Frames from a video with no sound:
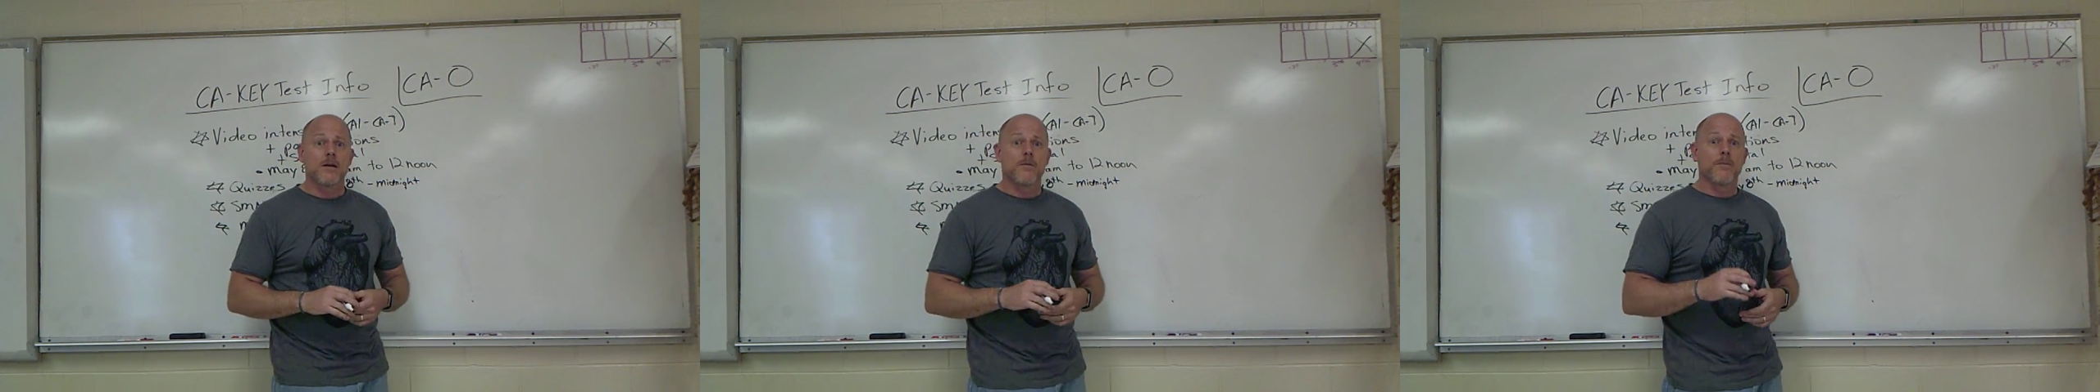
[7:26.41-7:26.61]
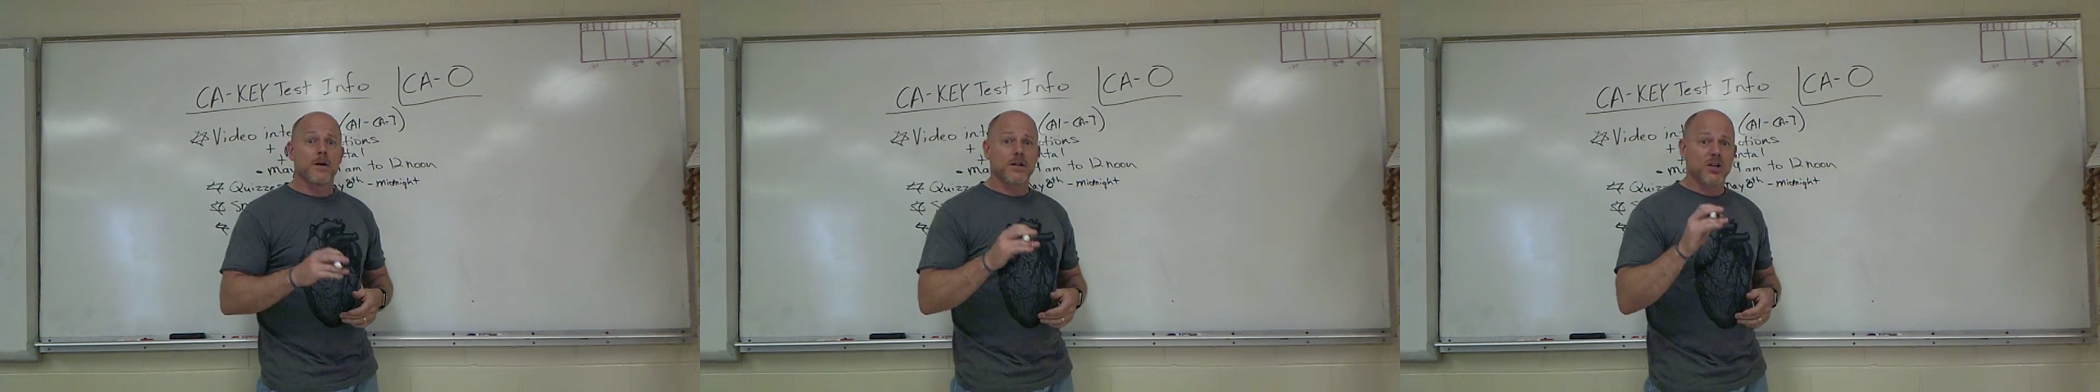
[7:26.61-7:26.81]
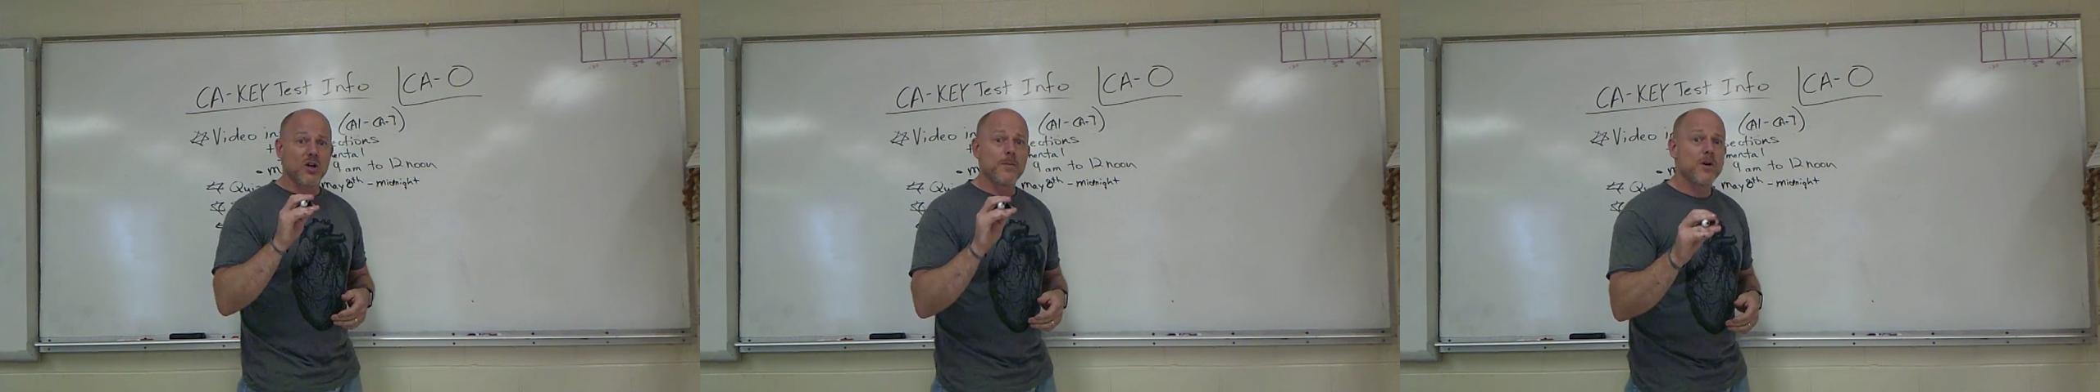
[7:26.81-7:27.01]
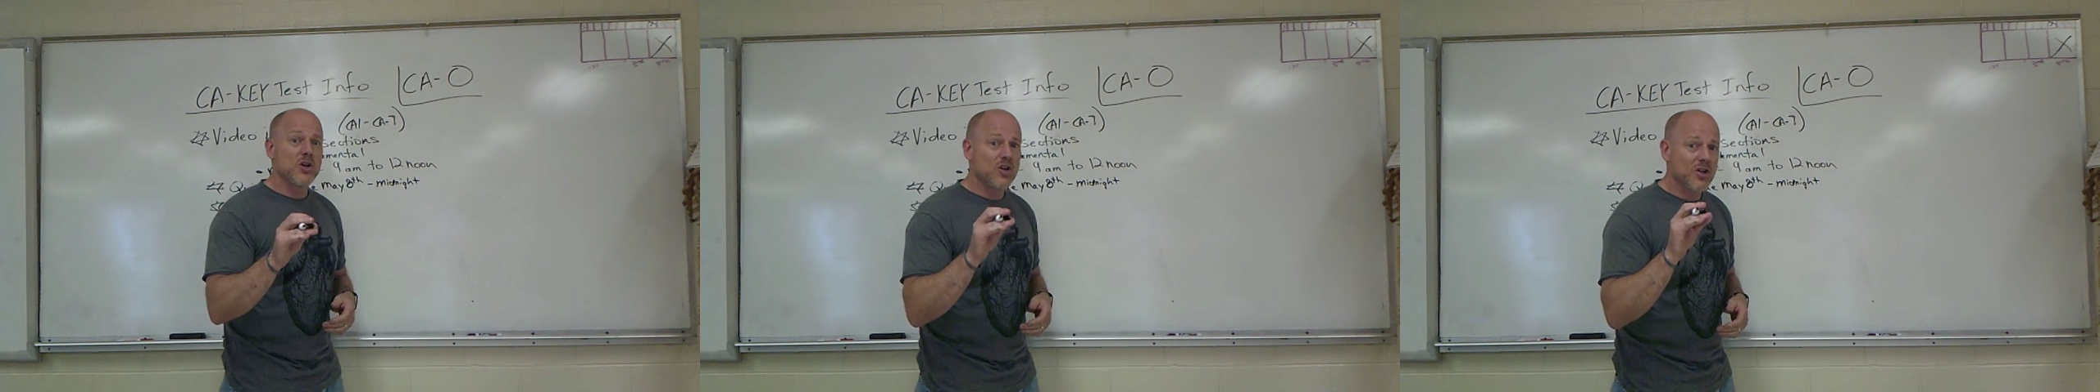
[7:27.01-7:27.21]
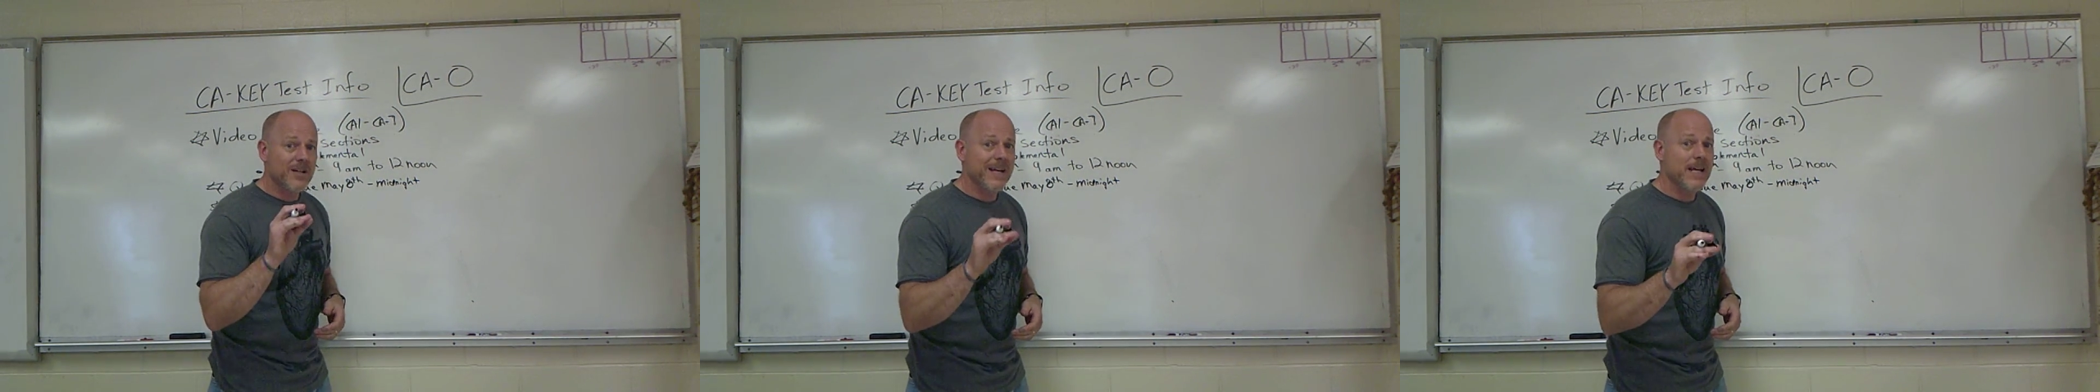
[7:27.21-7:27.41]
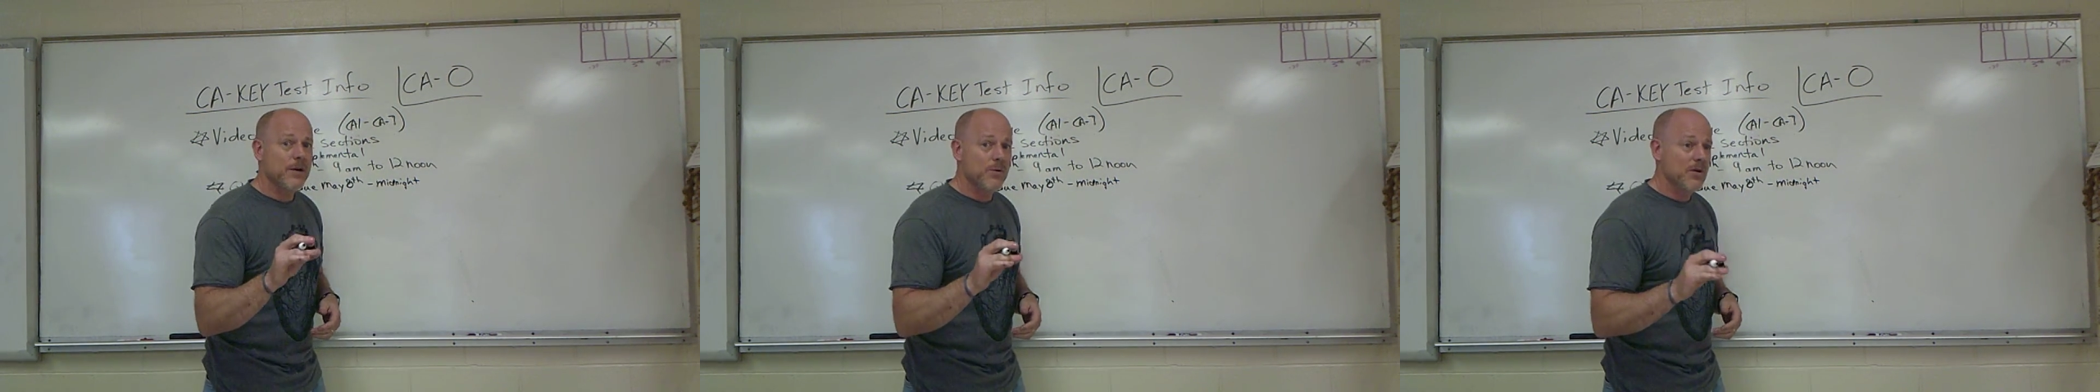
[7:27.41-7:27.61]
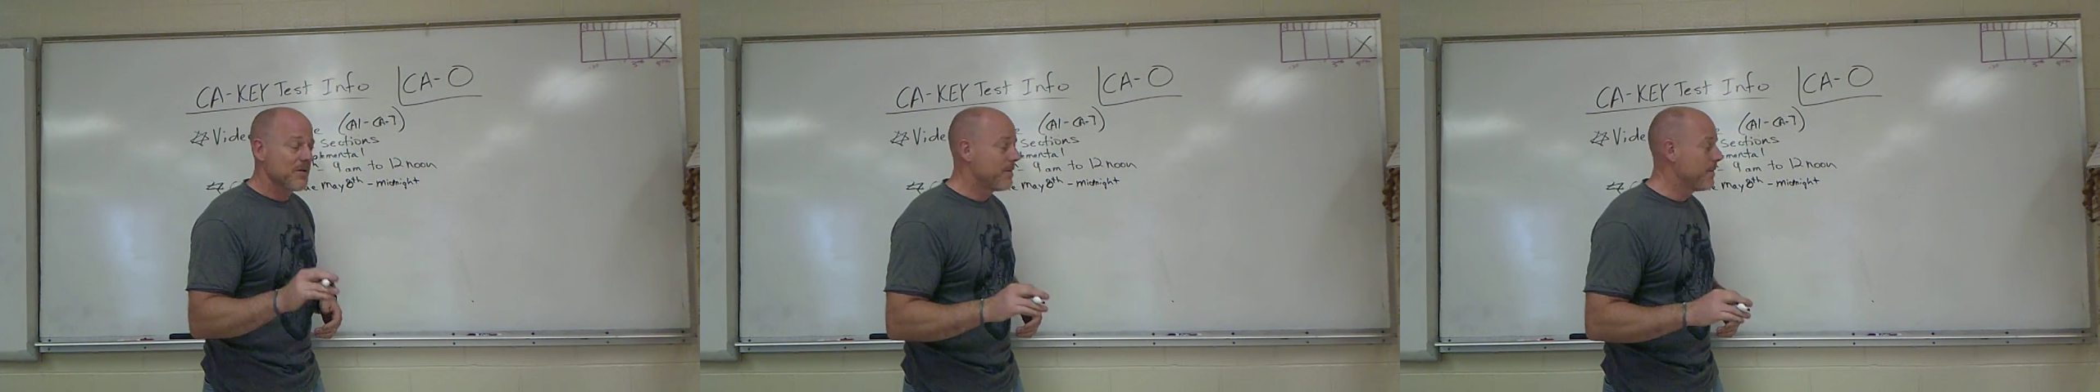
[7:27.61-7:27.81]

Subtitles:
But communicate with